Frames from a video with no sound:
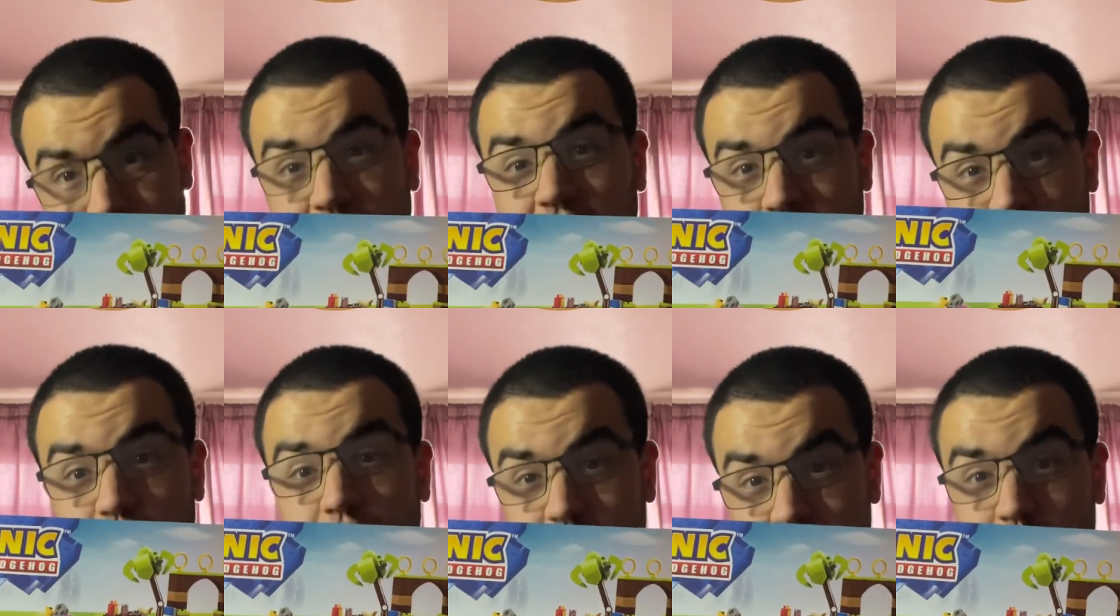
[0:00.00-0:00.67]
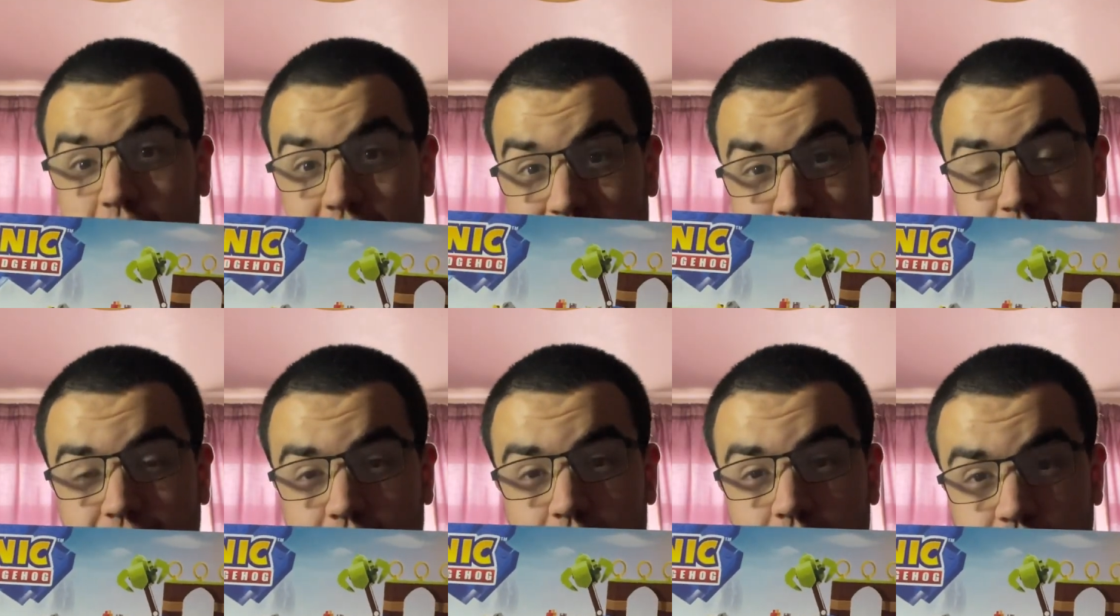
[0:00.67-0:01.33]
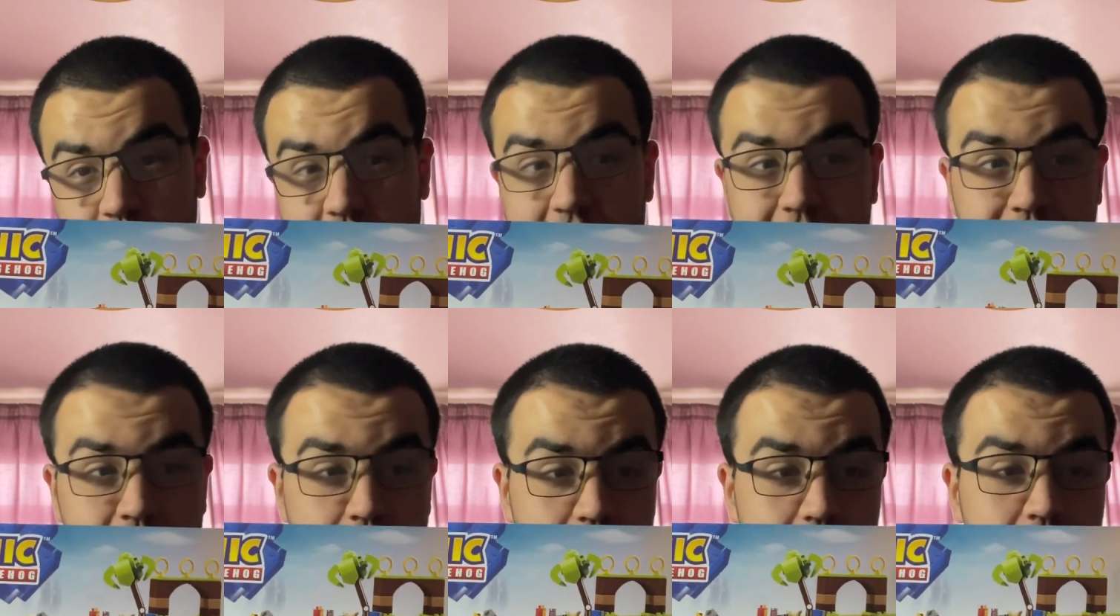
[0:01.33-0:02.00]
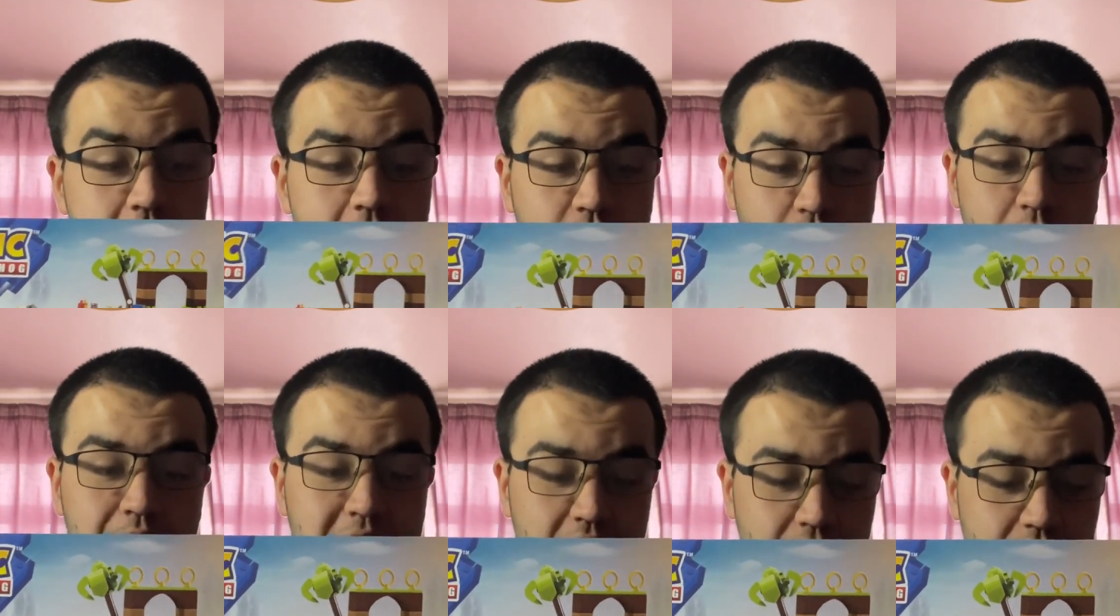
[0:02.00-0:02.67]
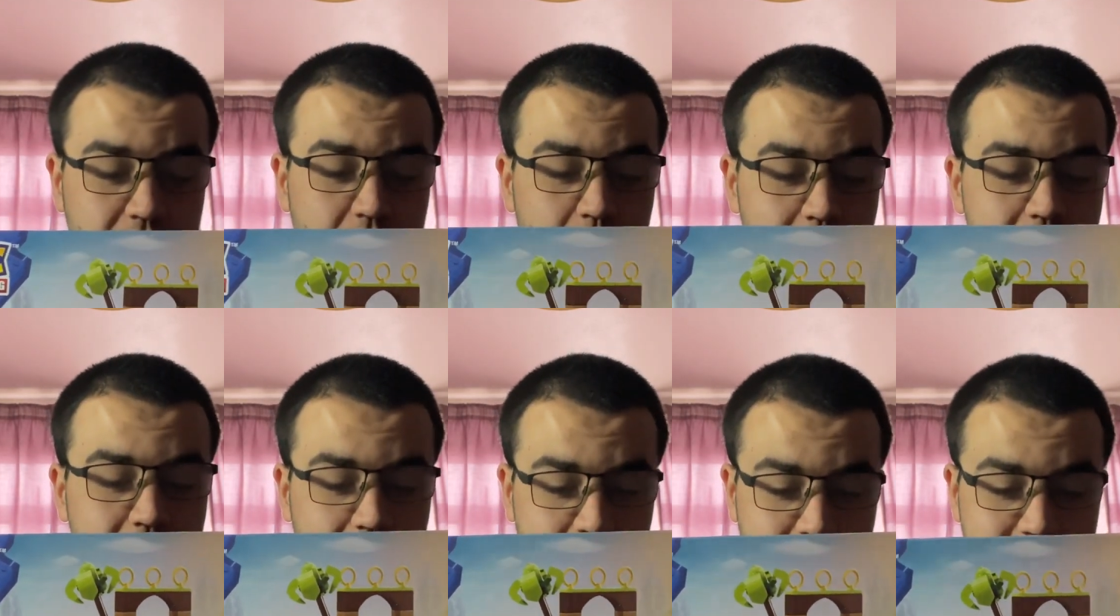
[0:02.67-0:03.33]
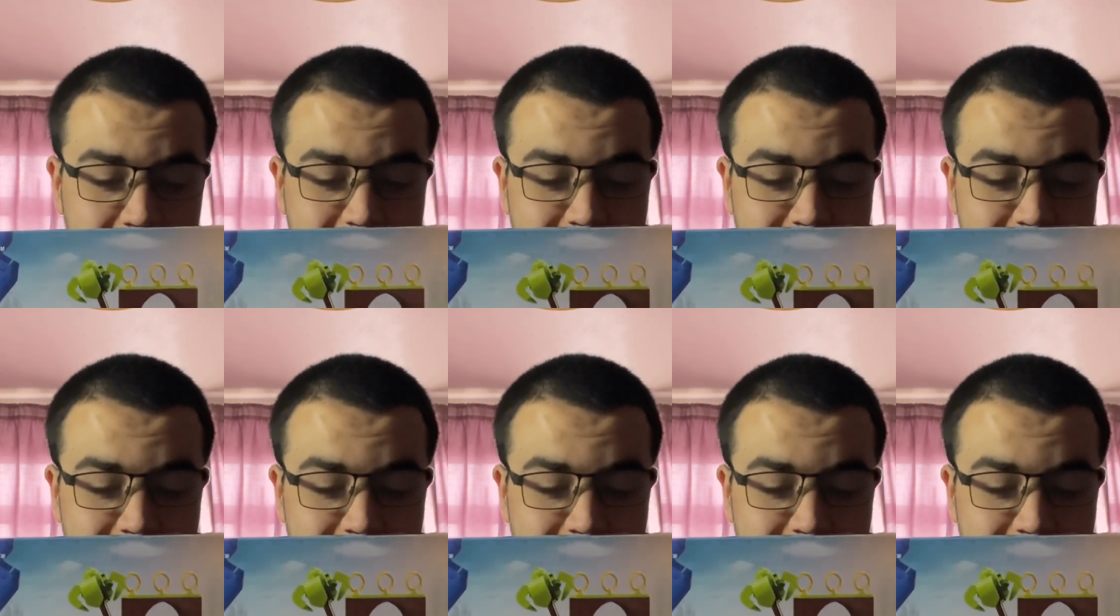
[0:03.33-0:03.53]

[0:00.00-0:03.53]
pretty cool on him, of course, yeah, for something underwater.